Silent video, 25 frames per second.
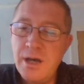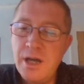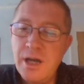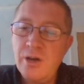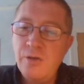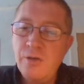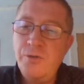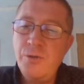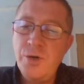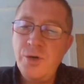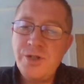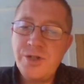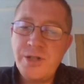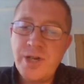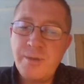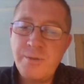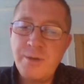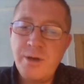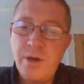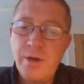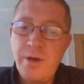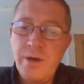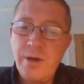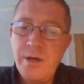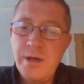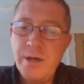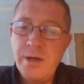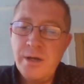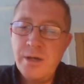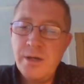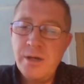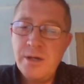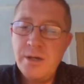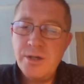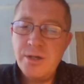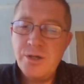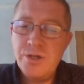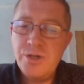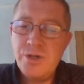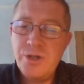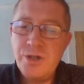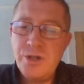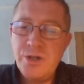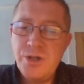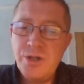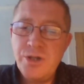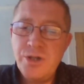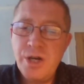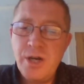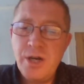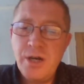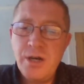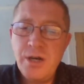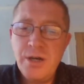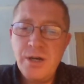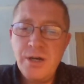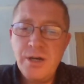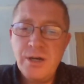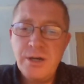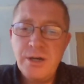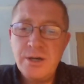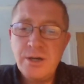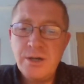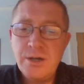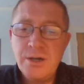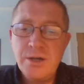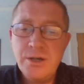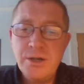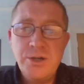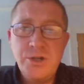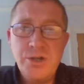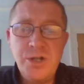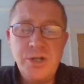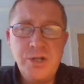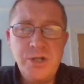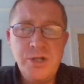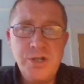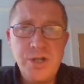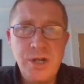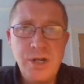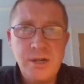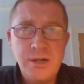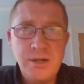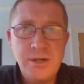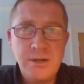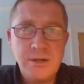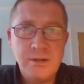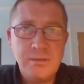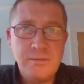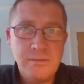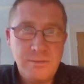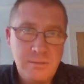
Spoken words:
A little voice kept going, "Ginger, Ginger,"